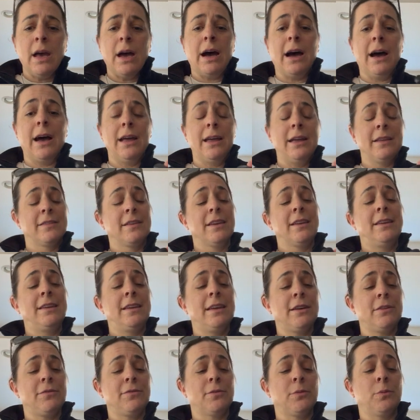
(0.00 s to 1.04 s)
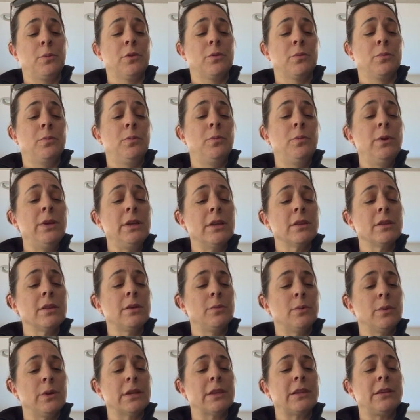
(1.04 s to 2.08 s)
Uh, it's a gift with really,
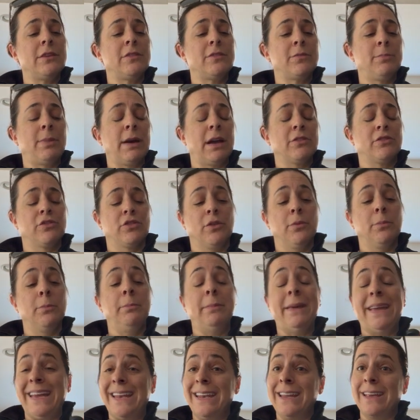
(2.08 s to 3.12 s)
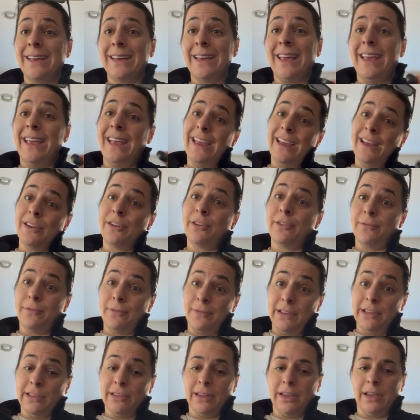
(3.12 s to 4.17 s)
really special meaning and
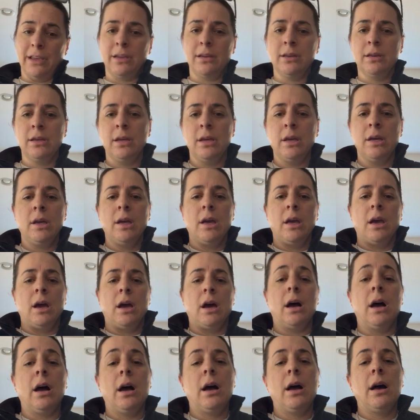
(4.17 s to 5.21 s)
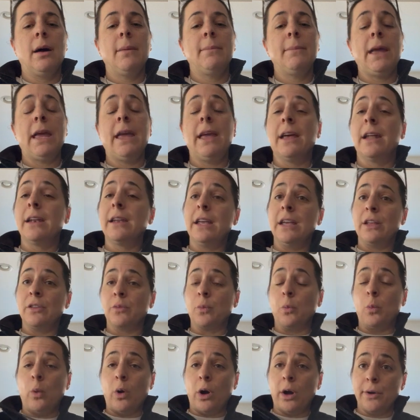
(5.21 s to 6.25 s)
feeling. Um, and
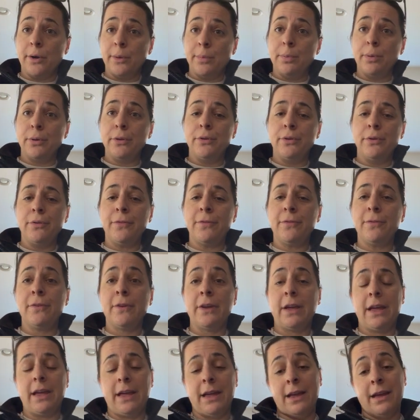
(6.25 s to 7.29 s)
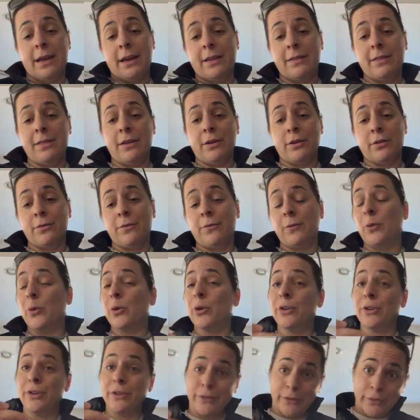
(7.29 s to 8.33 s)
it's waterproof and
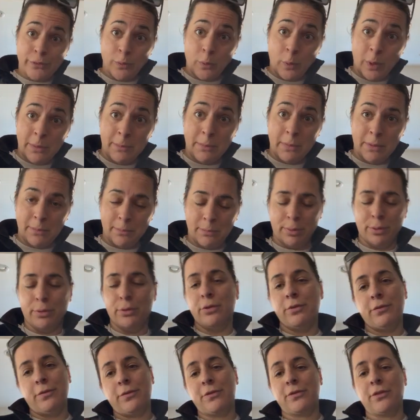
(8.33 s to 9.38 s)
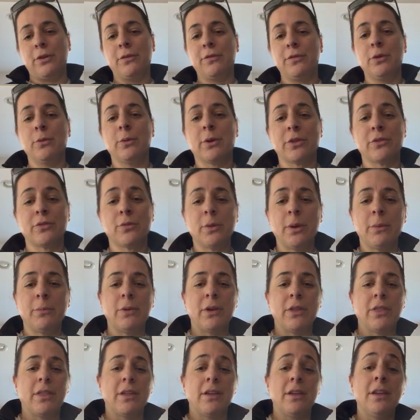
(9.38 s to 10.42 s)
therefore swim proof. So if you want to swim
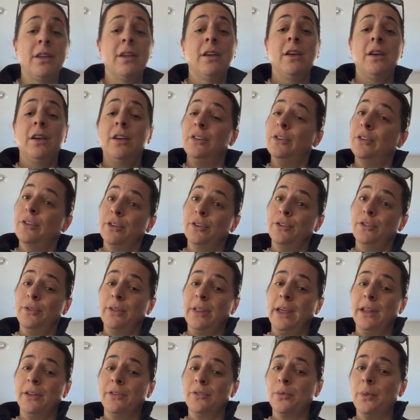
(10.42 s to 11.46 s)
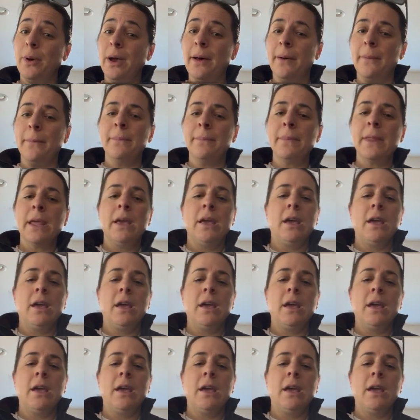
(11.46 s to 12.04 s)
with it, you can do that as well.